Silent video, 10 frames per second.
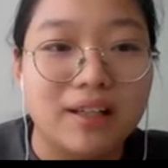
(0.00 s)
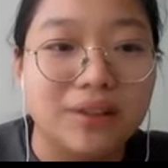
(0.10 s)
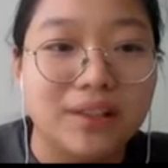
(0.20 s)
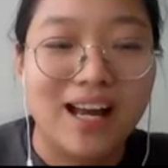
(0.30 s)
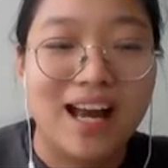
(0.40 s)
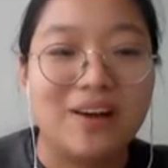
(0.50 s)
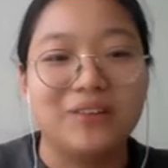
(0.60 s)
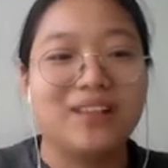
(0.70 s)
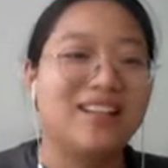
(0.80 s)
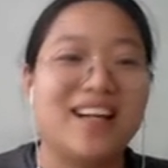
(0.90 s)
You need to
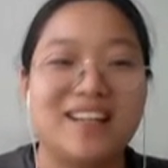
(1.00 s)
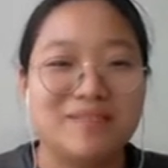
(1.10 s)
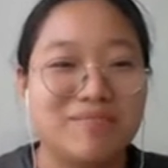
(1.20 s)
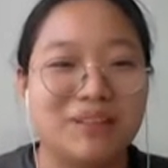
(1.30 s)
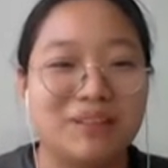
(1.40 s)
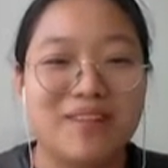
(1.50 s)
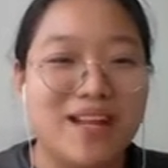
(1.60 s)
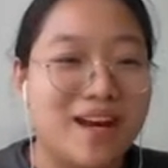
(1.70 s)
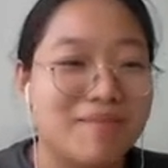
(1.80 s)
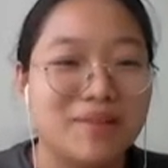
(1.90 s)
calculate like a bunch
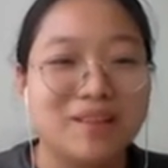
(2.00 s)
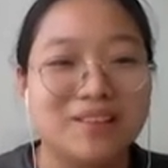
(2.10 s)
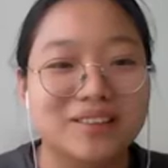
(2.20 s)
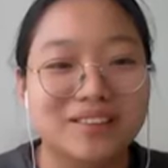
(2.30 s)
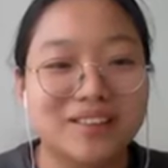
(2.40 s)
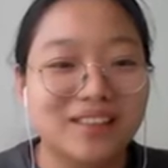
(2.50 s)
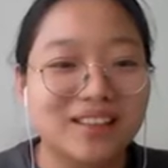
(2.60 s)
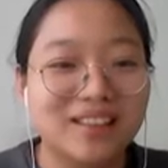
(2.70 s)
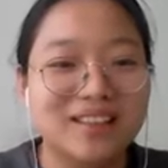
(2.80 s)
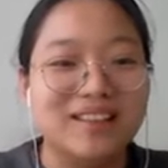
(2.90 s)
of numbers
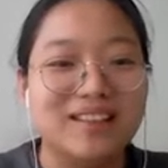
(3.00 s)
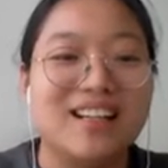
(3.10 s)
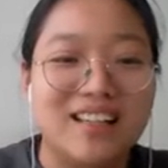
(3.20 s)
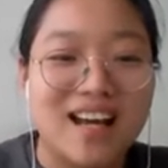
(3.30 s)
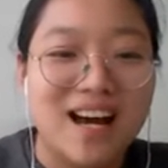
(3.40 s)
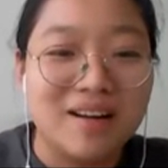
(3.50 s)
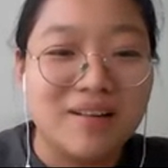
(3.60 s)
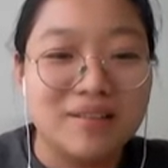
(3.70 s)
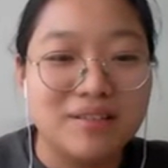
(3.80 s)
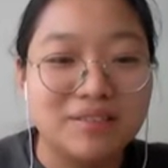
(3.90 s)
like that.
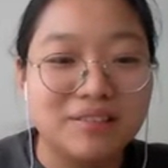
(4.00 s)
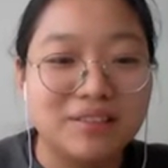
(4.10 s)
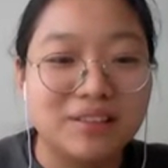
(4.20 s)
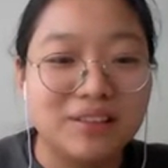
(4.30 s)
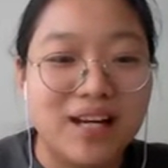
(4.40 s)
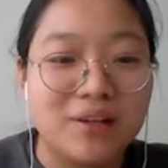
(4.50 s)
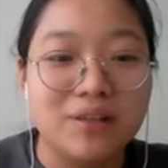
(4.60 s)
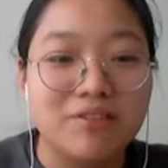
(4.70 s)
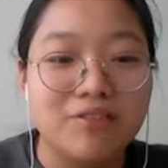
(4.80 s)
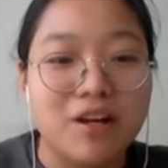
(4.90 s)
So yeah, you
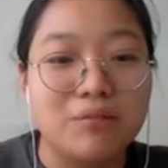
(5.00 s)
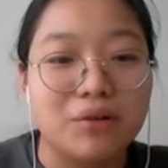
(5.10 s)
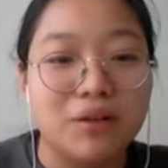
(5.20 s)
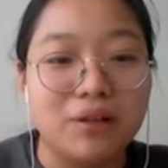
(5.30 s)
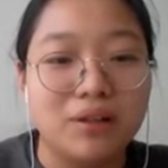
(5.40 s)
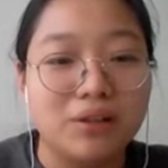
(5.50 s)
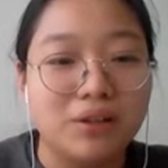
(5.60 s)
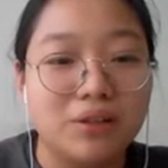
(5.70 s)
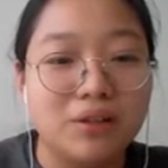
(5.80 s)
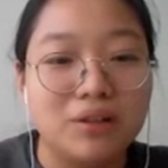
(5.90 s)
need framework.
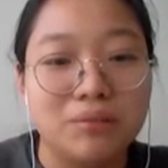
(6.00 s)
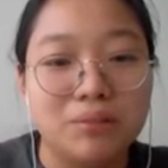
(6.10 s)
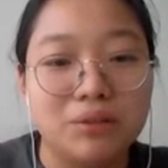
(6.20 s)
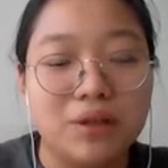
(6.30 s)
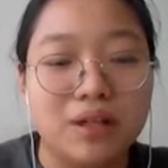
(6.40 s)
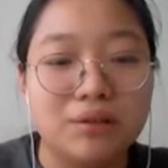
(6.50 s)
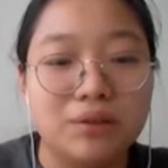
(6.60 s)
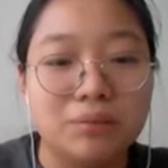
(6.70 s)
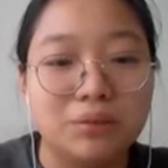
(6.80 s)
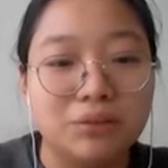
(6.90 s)
You can
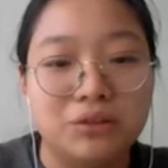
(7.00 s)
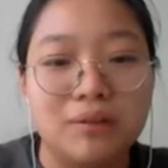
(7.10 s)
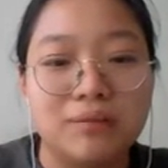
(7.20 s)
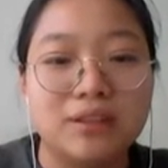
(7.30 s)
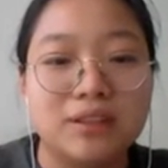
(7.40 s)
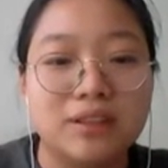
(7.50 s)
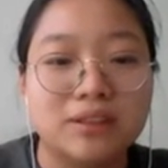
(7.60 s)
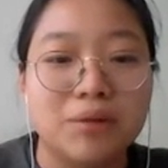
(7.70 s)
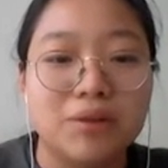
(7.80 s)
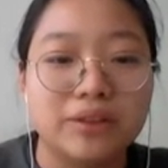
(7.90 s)
use Bootstrap. This is
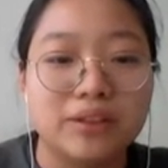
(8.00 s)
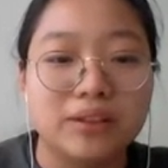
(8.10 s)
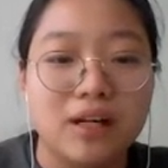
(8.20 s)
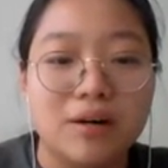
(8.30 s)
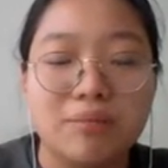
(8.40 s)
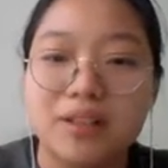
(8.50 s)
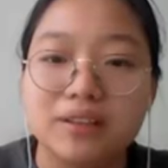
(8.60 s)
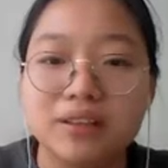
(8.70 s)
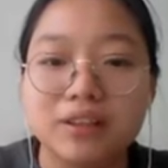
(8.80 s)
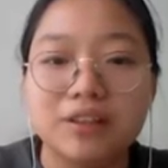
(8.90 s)
the most
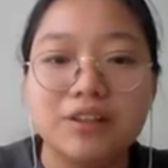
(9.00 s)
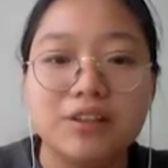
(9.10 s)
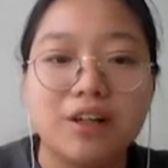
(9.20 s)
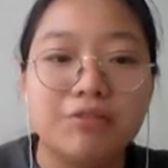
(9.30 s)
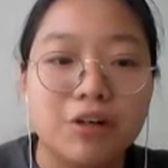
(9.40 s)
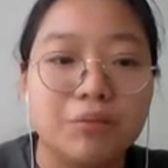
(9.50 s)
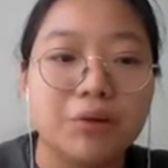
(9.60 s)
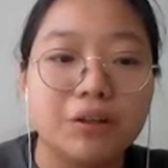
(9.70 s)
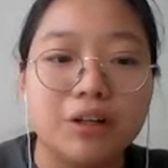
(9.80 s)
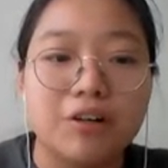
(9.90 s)
common
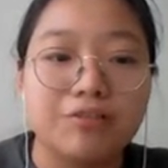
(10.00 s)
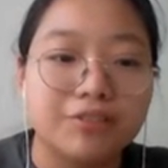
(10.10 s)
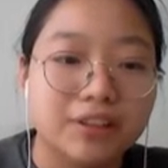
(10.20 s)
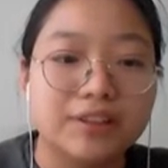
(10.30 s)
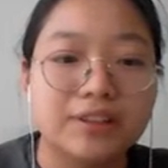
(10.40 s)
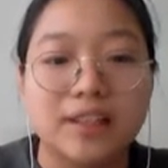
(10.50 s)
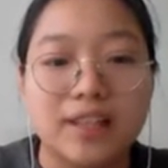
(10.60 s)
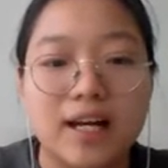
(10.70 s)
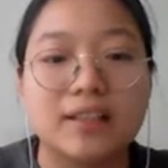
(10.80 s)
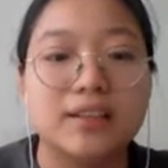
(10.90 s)
framework of
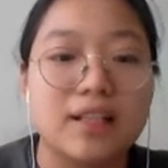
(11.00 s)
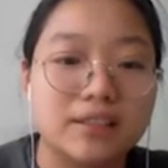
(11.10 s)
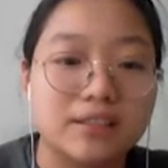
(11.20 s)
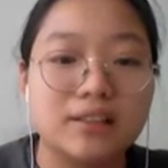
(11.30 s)
CSS.